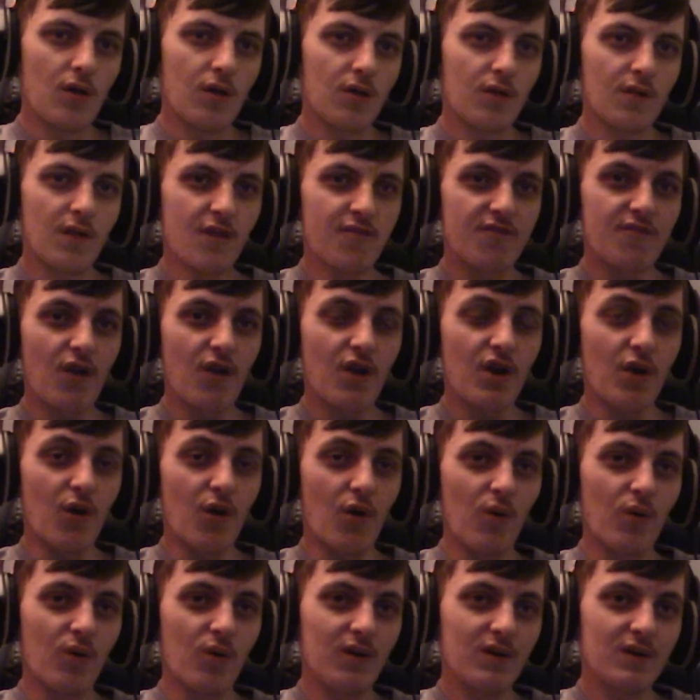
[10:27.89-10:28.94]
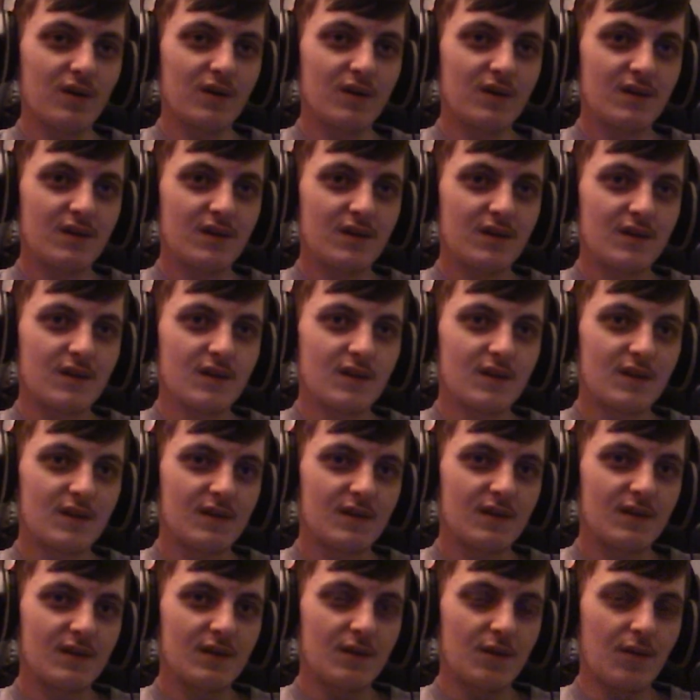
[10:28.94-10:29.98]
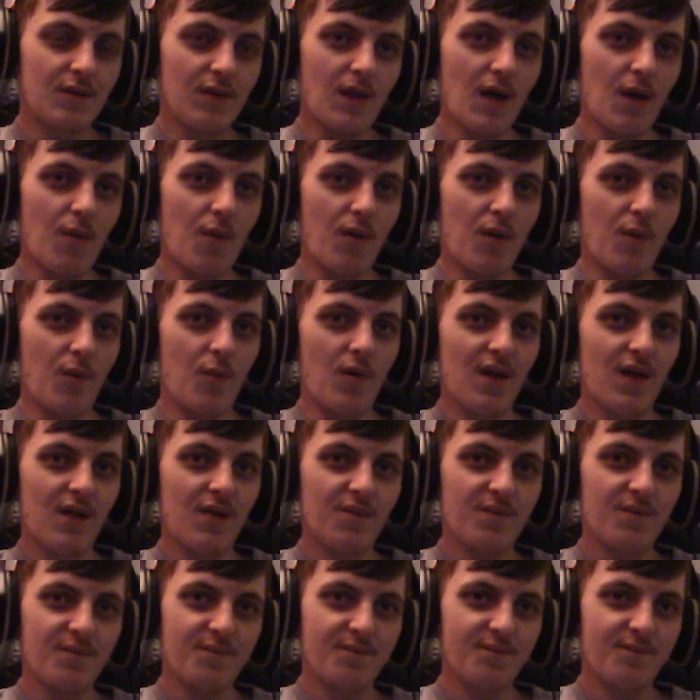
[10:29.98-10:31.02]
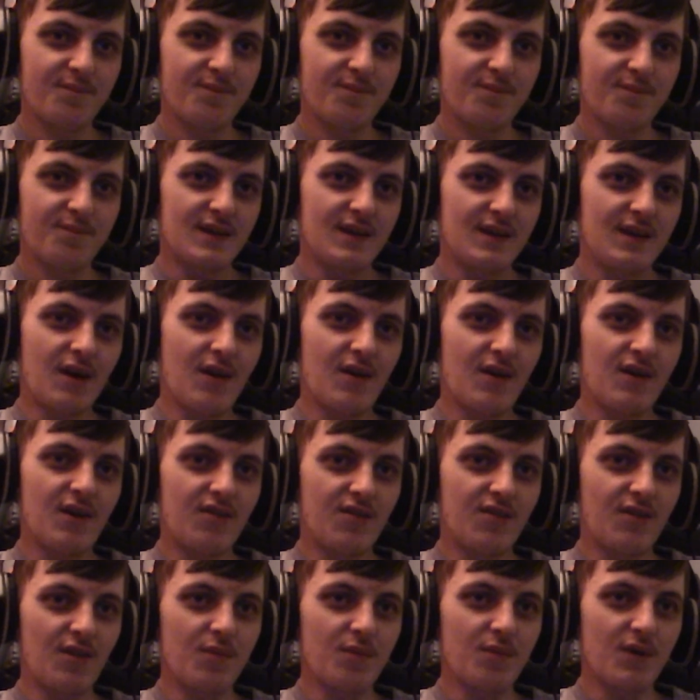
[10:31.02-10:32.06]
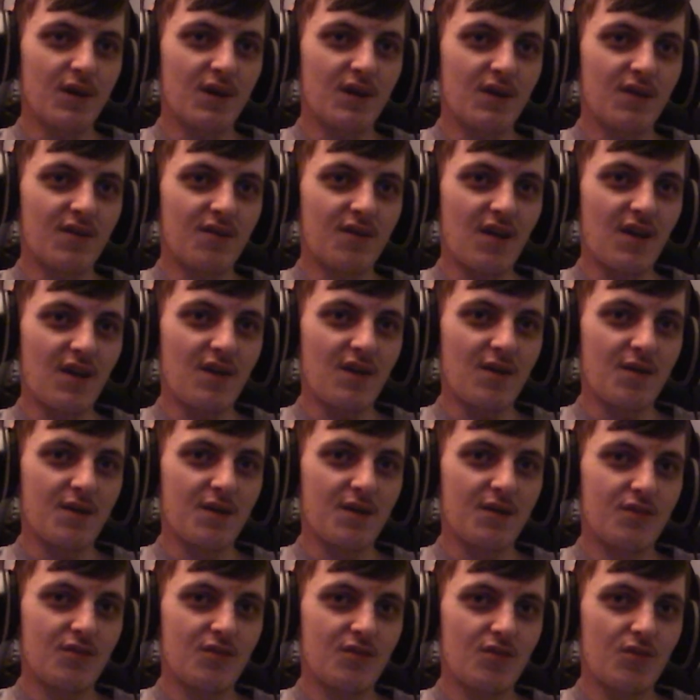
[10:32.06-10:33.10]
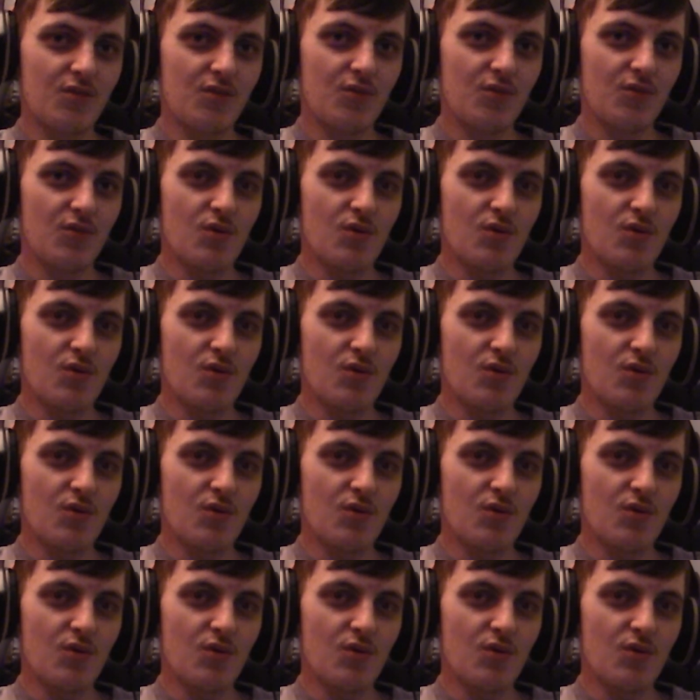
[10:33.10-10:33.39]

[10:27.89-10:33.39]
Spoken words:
A fucking hole. Well, that went well. Now I assume they're gonna take her to New